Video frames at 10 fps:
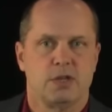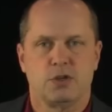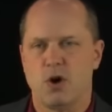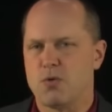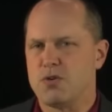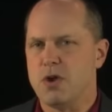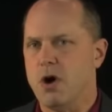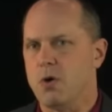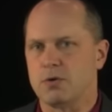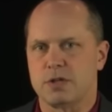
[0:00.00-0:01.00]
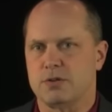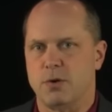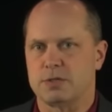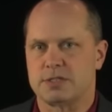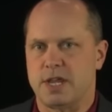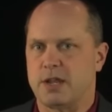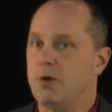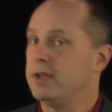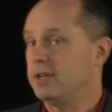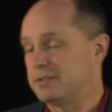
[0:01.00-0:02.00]
You don't know, that no one's saying,
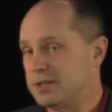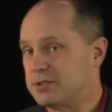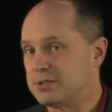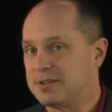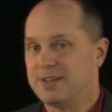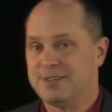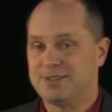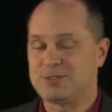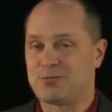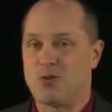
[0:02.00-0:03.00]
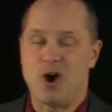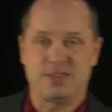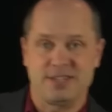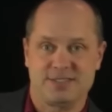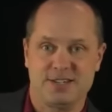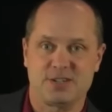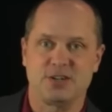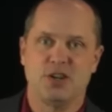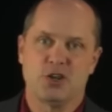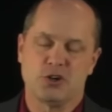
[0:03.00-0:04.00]
oh yes, this is fraud, this isn't.